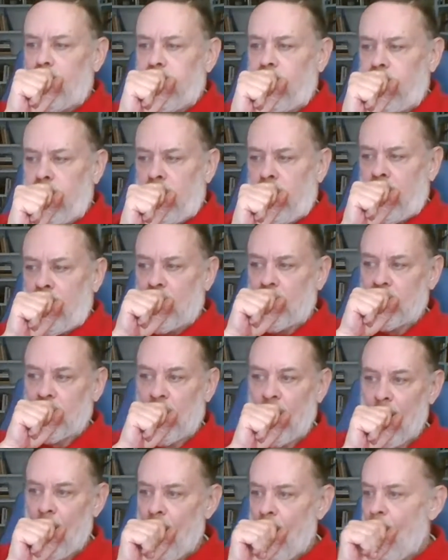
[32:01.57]
or
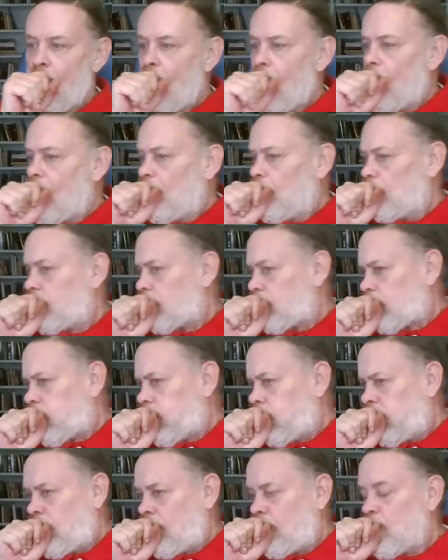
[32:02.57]

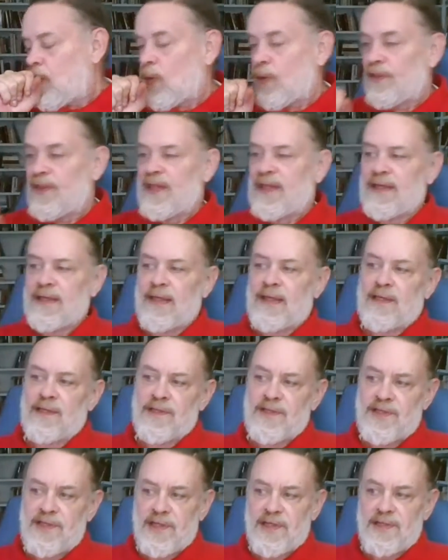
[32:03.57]
the
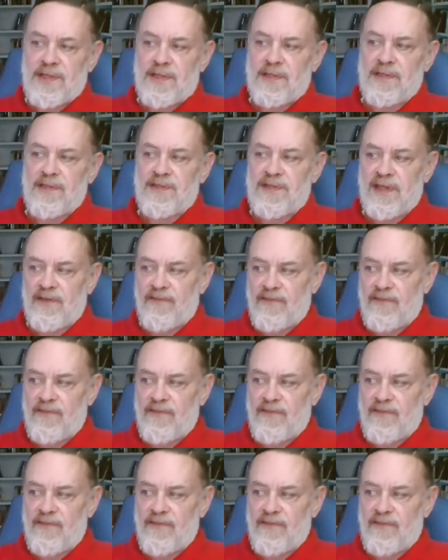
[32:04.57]
inconsistency